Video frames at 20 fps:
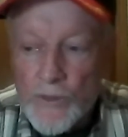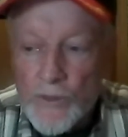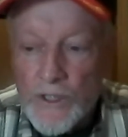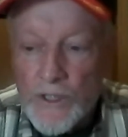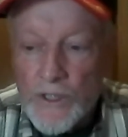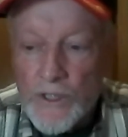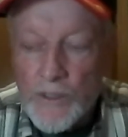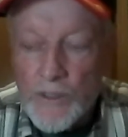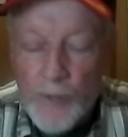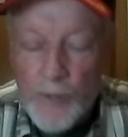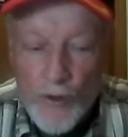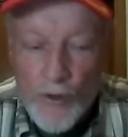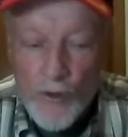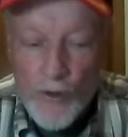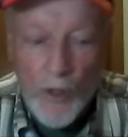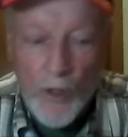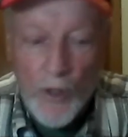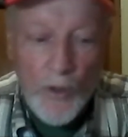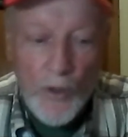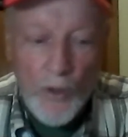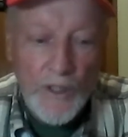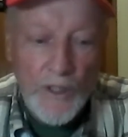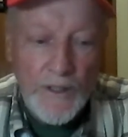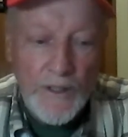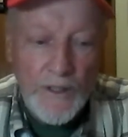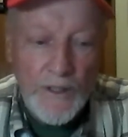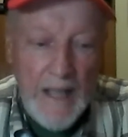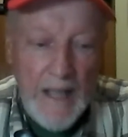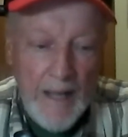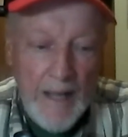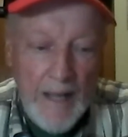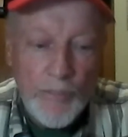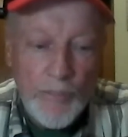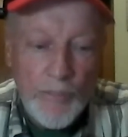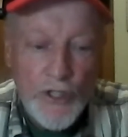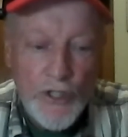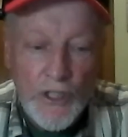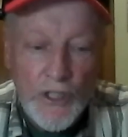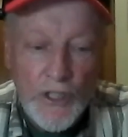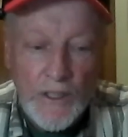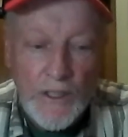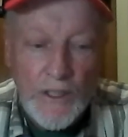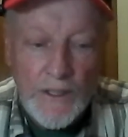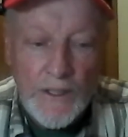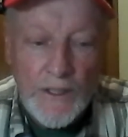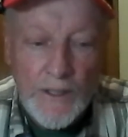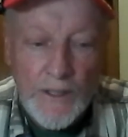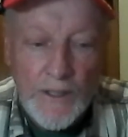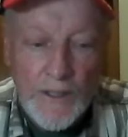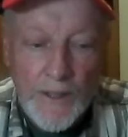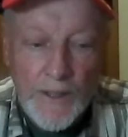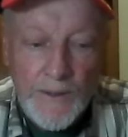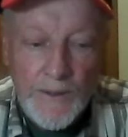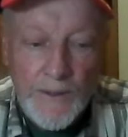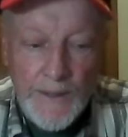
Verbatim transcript: we did the patrolling, the ambushing, and uh,